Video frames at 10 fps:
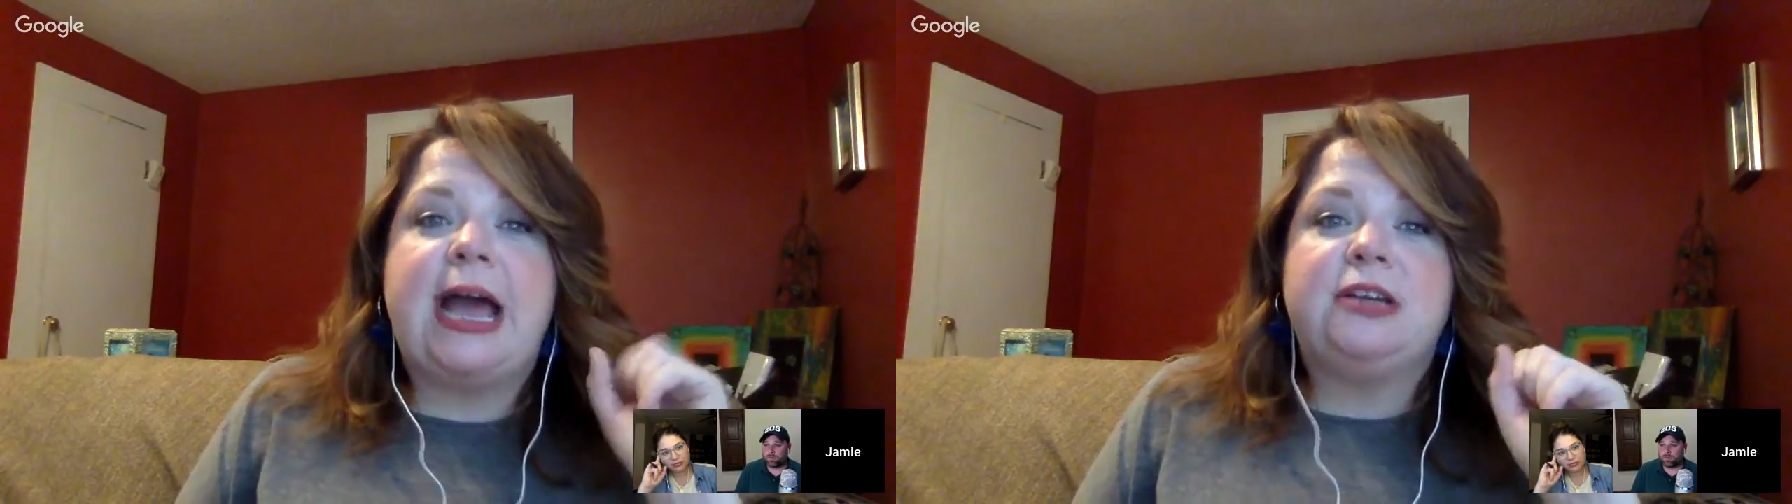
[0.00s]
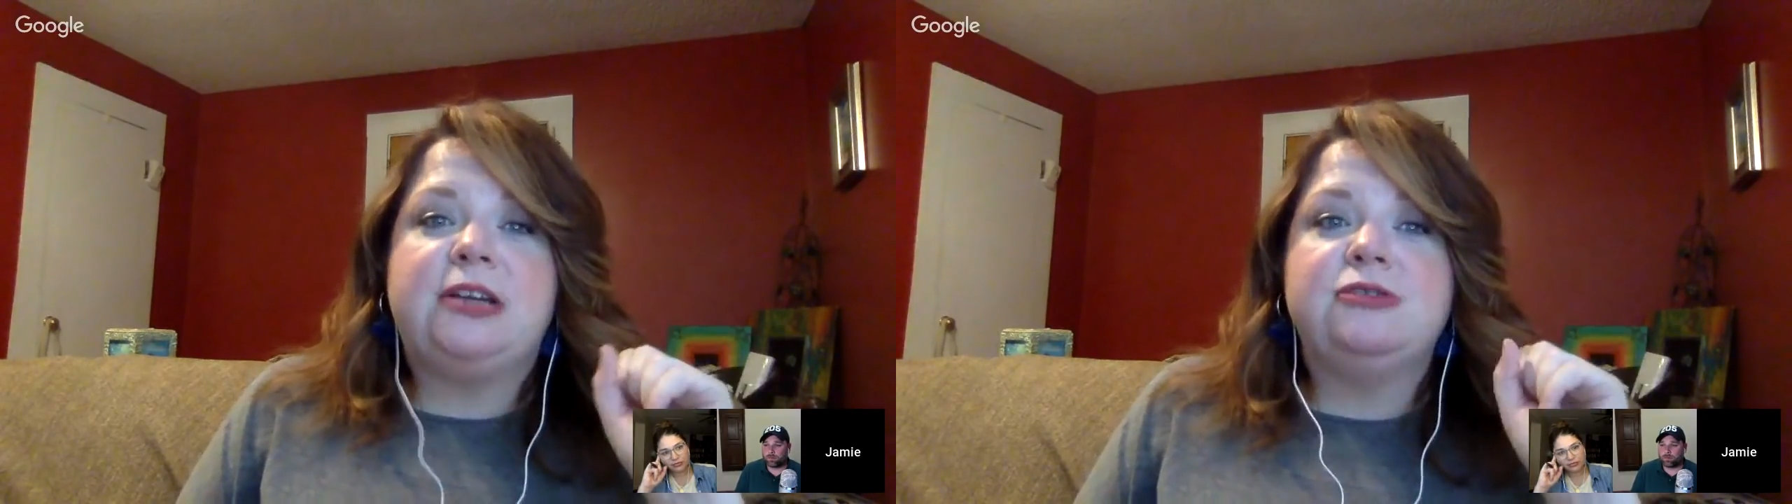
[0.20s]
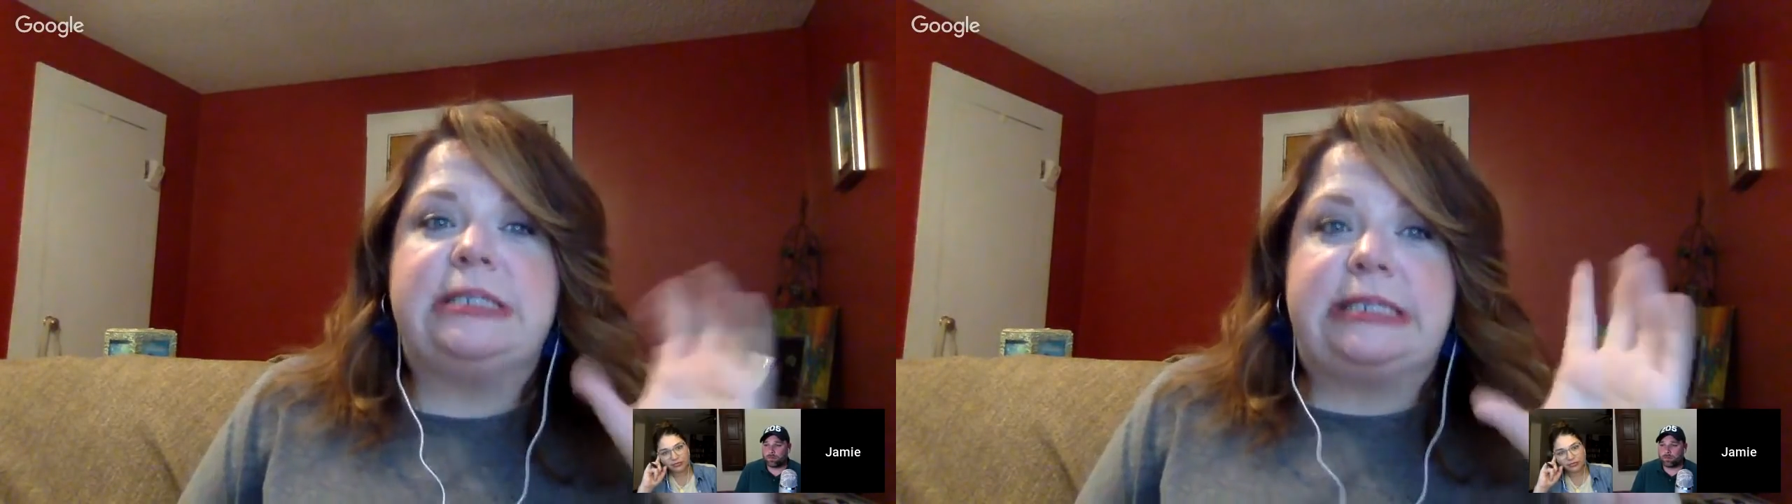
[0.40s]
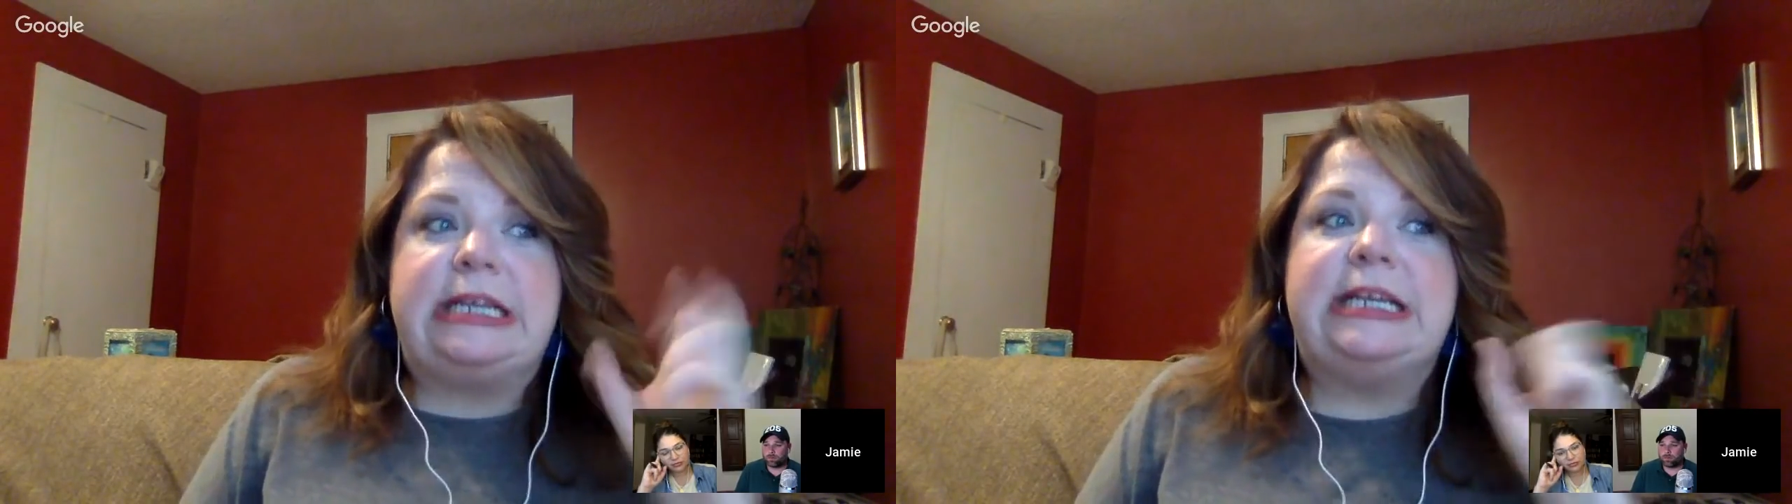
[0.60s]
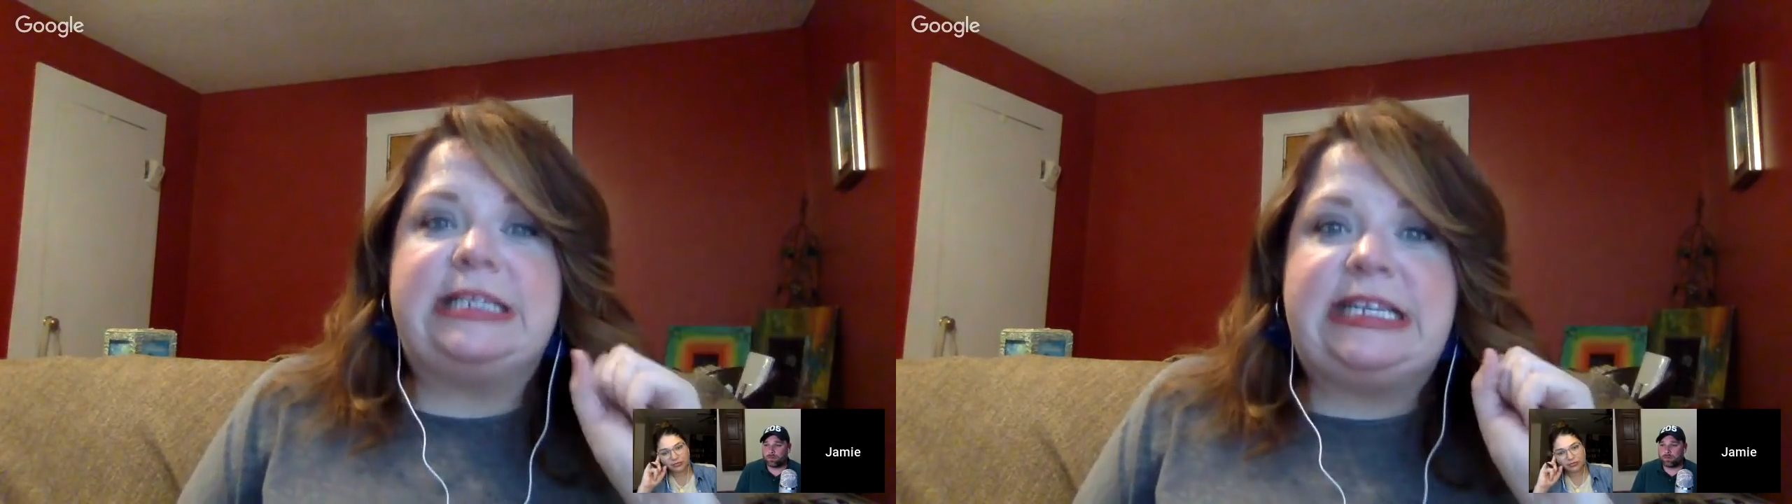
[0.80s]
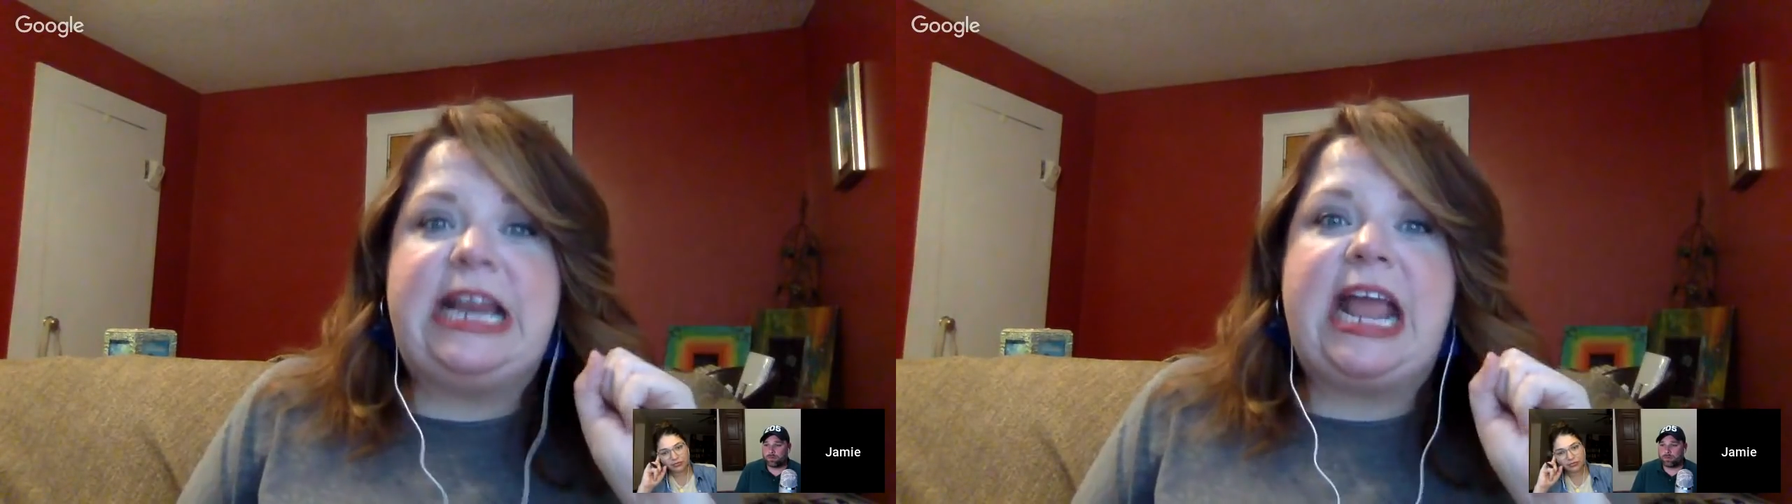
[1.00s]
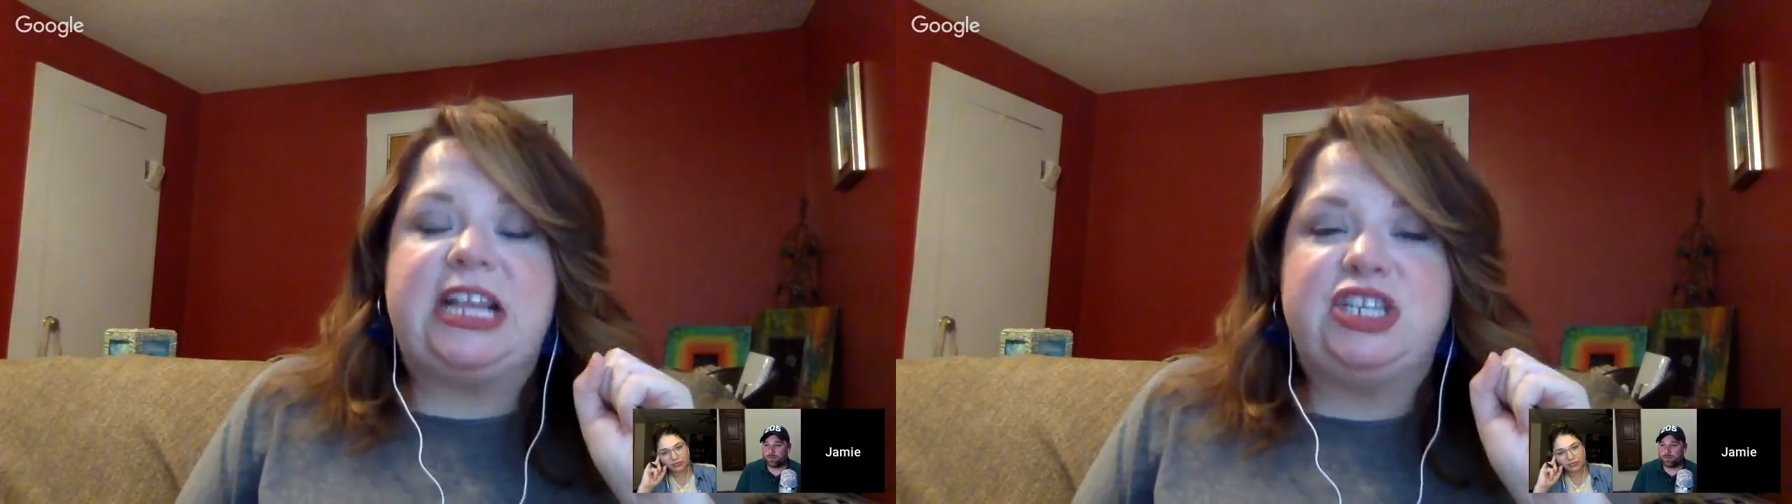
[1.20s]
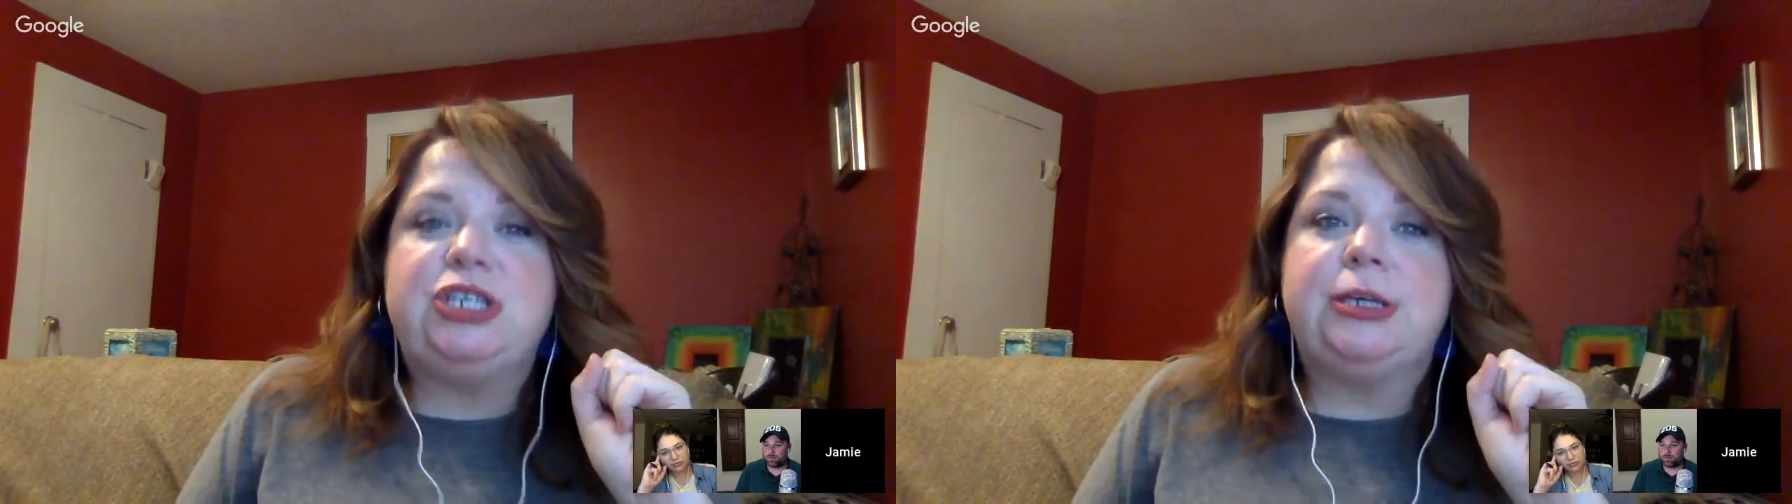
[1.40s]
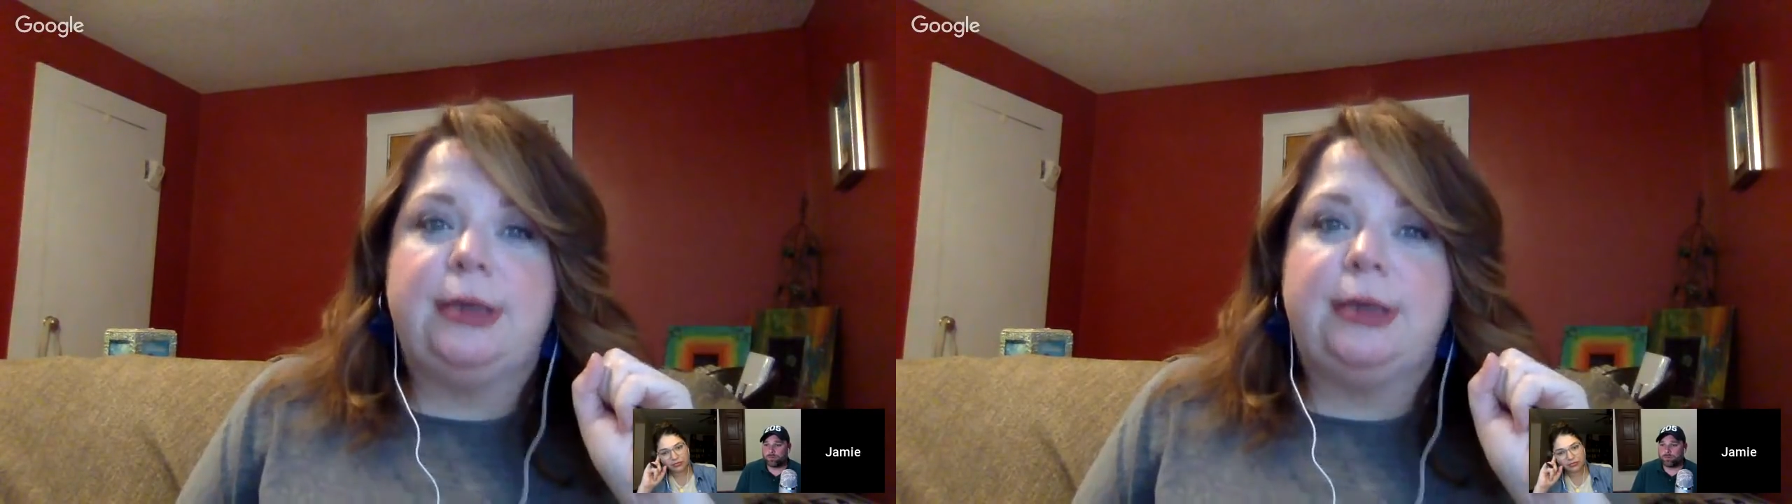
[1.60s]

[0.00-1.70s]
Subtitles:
actors is going to get snatched up